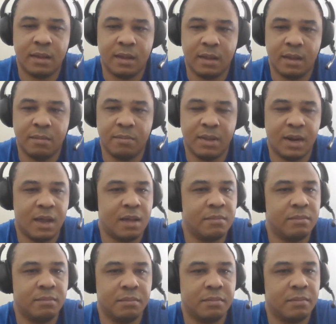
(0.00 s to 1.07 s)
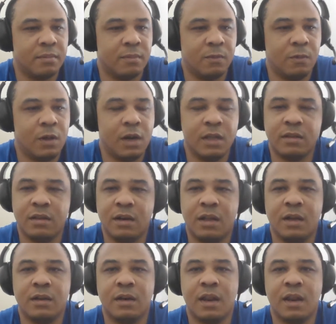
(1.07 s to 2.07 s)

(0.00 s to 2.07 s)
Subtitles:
I'm willing to learn.